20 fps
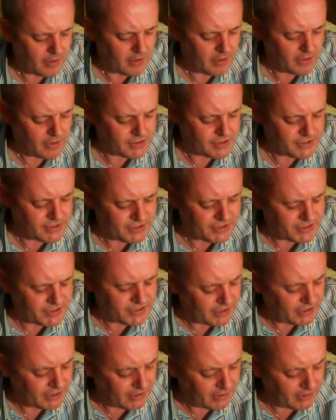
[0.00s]
she's
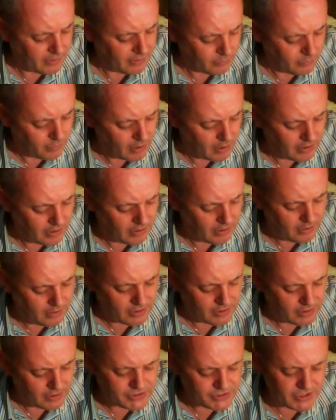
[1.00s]
seeking her way,
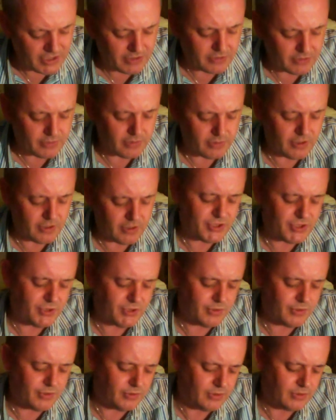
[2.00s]
a
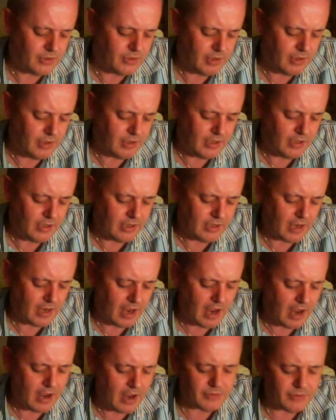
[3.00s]
chuckle, in
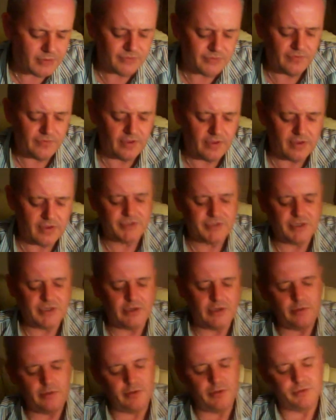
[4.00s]
out of their
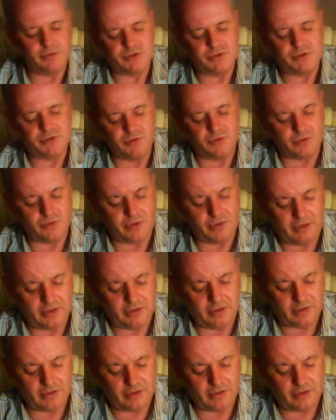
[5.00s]
serial story,